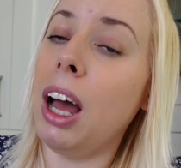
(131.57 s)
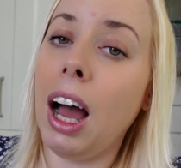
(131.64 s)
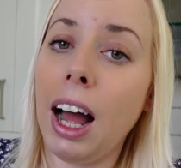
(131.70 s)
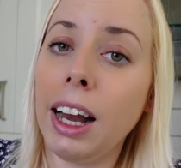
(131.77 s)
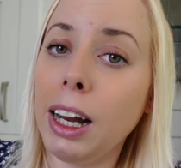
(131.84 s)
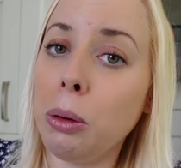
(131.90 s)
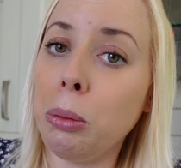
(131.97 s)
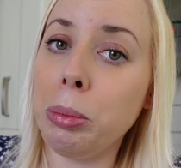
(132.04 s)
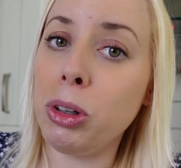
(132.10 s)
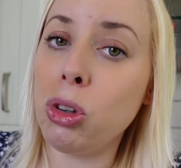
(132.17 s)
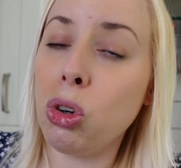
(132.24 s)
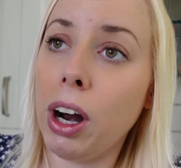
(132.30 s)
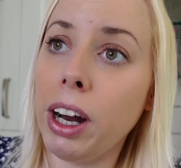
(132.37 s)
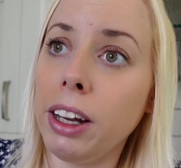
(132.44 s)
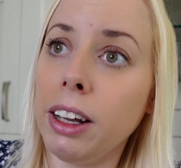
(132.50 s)
And I will be
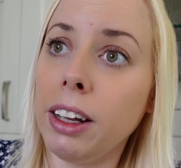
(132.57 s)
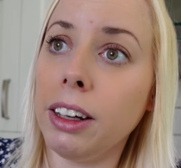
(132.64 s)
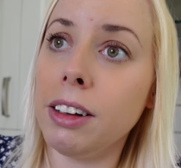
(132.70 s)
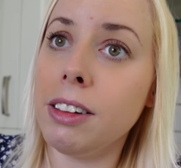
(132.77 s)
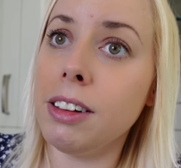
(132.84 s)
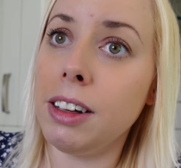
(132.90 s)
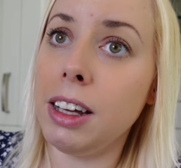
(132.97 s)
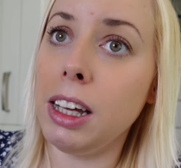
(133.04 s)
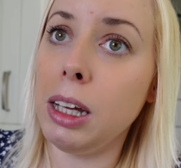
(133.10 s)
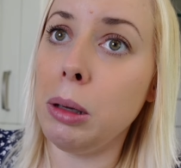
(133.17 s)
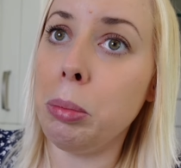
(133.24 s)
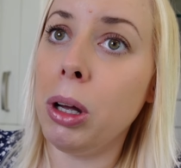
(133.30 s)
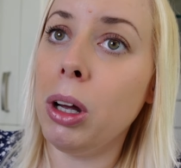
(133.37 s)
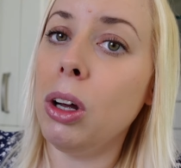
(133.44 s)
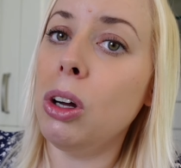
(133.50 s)
trying to
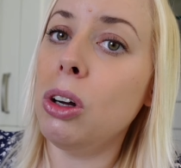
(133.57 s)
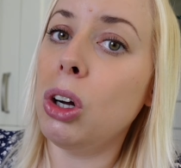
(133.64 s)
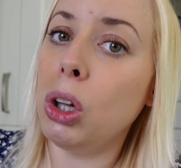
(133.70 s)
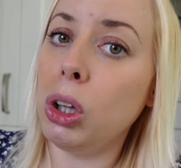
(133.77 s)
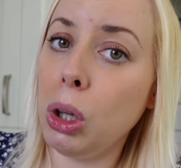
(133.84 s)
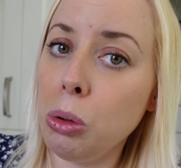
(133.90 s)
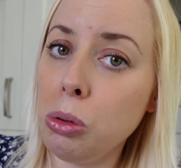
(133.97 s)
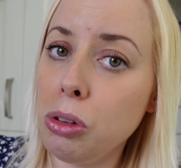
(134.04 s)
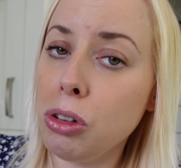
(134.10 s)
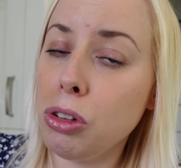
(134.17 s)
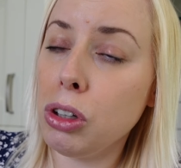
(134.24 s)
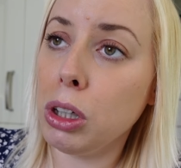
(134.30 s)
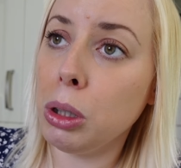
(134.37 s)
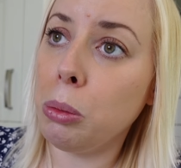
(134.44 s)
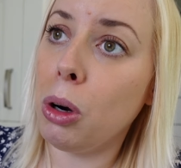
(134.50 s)
keep closer
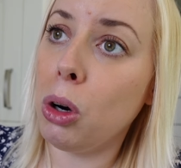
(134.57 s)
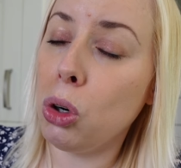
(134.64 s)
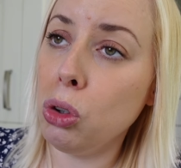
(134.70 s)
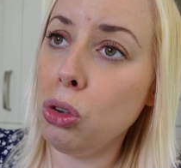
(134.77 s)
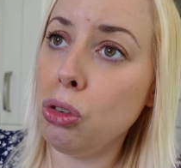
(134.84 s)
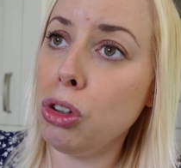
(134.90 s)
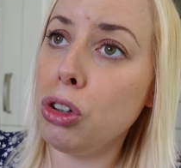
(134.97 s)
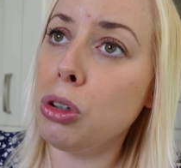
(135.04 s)
to £100